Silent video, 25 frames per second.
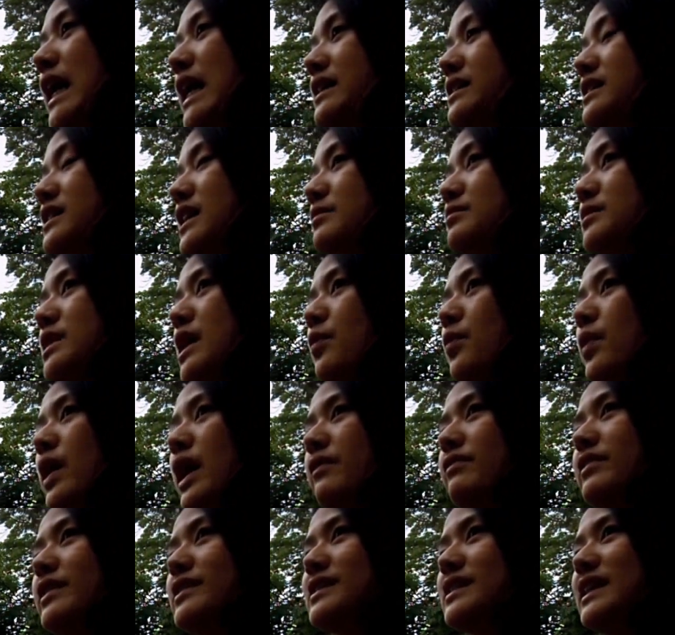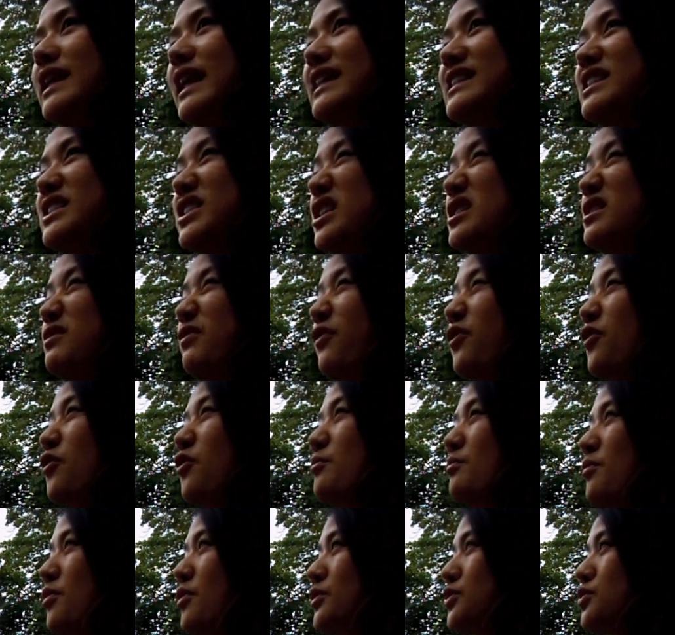and sometimes we have this exchange
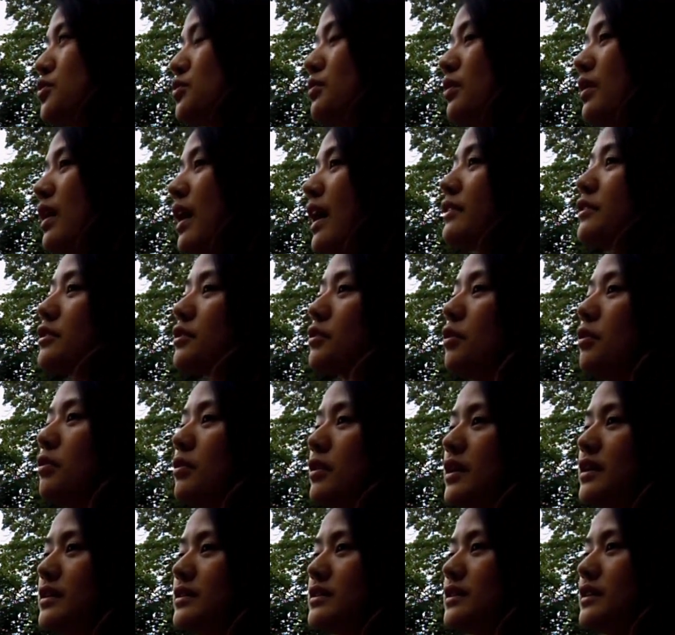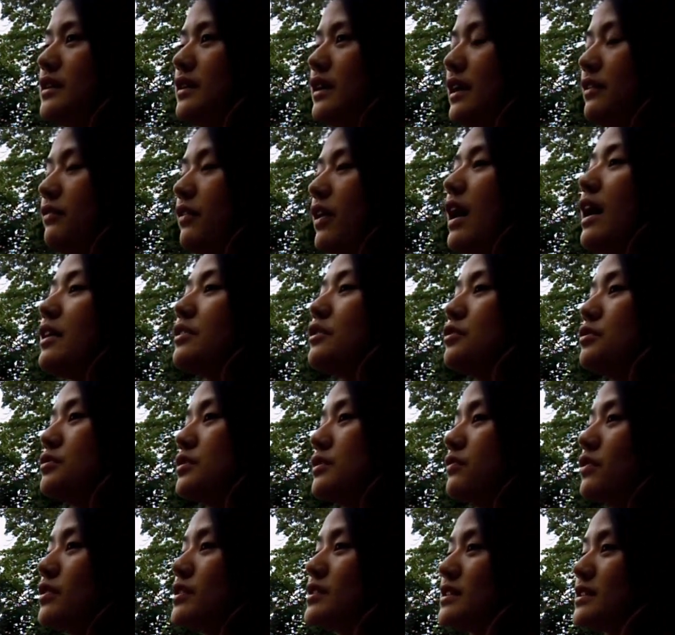formal to other colleges, even other
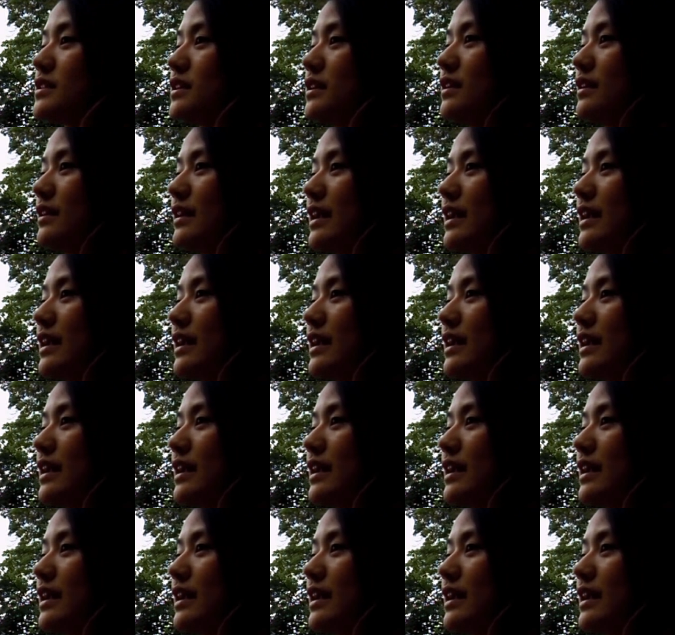university.